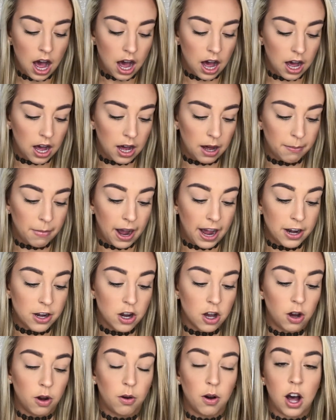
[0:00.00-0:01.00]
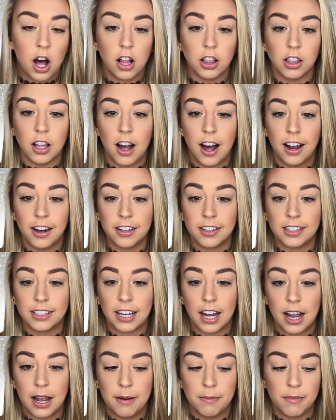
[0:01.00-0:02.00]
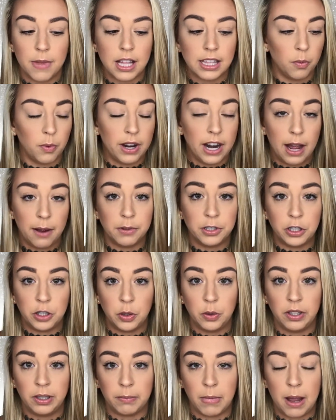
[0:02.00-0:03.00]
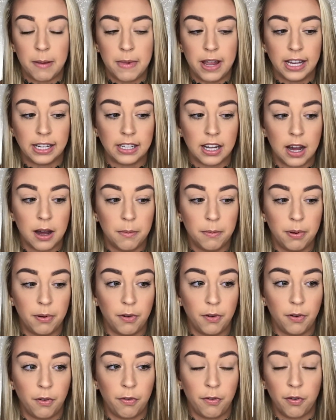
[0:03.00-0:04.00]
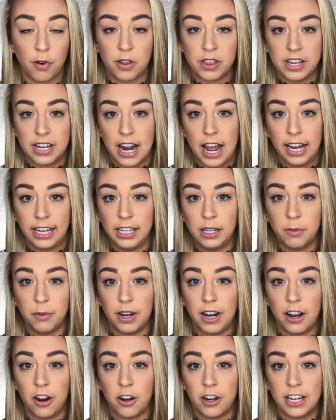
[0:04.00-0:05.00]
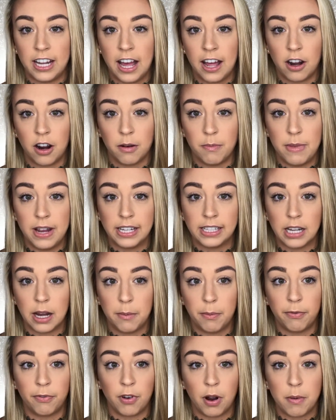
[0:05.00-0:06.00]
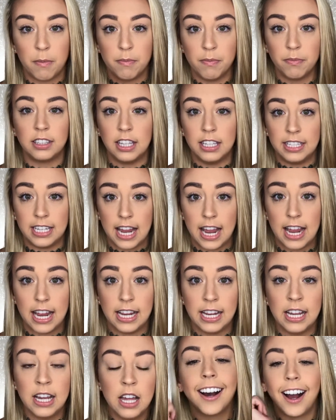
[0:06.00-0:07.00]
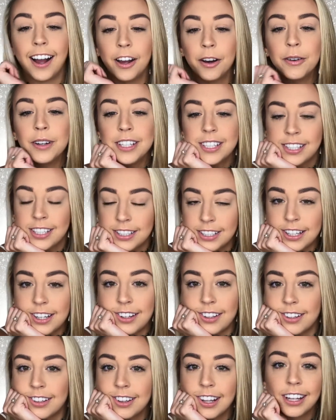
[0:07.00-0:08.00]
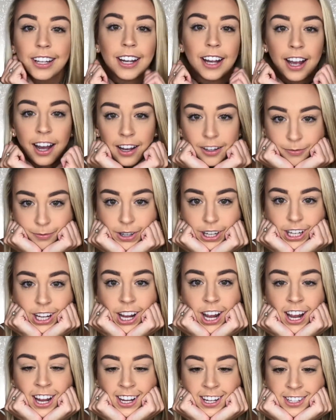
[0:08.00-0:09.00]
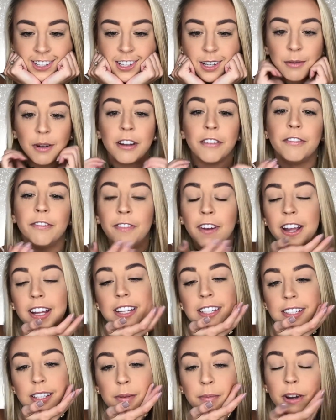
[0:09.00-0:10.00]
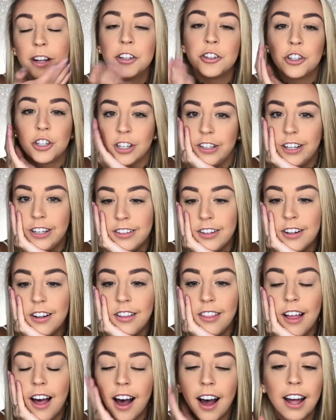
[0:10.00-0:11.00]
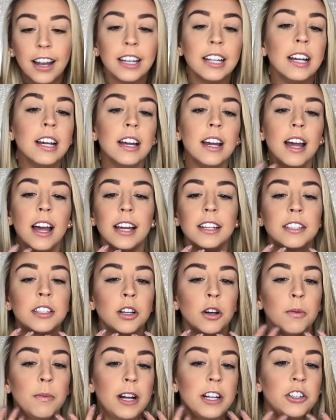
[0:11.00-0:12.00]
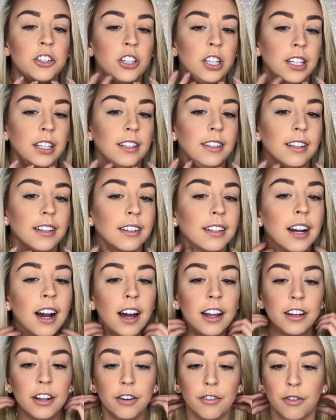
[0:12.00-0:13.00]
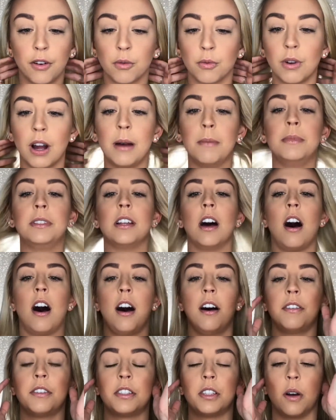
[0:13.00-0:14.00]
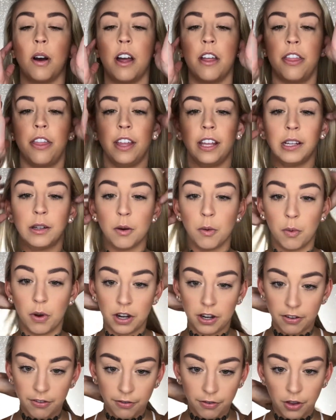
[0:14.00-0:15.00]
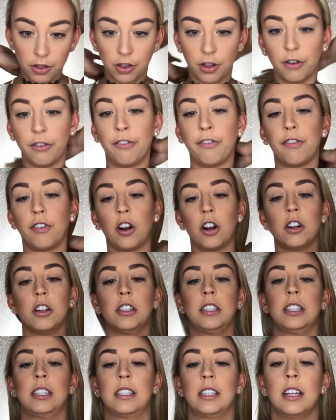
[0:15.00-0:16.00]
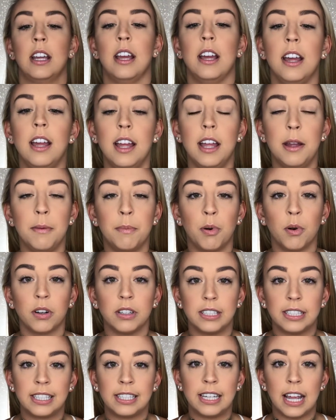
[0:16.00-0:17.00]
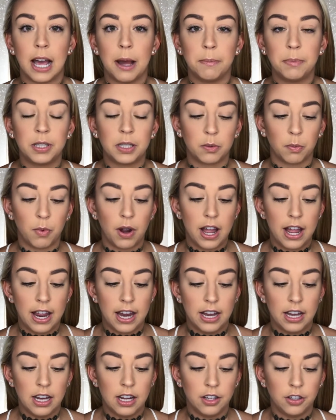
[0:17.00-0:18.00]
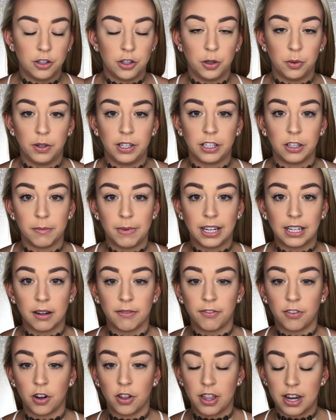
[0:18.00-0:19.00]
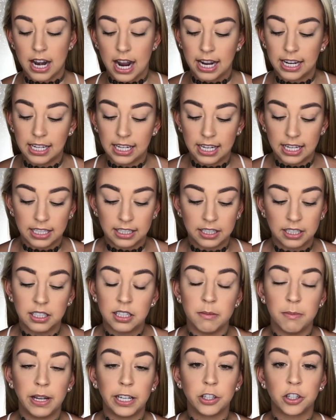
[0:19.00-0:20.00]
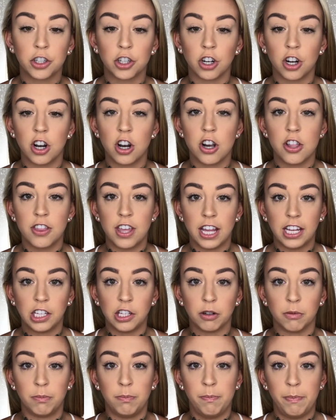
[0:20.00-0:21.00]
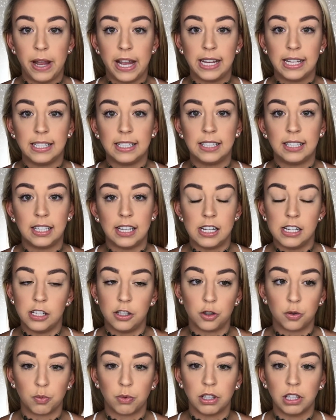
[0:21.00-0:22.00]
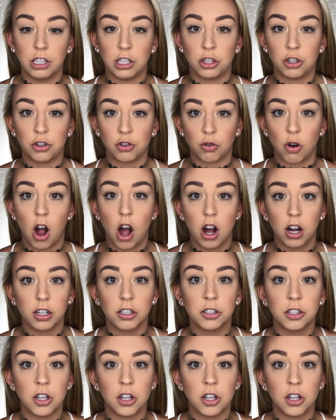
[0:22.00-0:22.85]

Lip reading: I know a lot of the time when I was doing my makeup for the night, when I already had on makeup from the day, I always sit like I have my hands on my face and my chin a lot, and so my chin kind of rubs off. So I think one of the first important steps when doing your makeup for the night is to make sure that your base is really strong.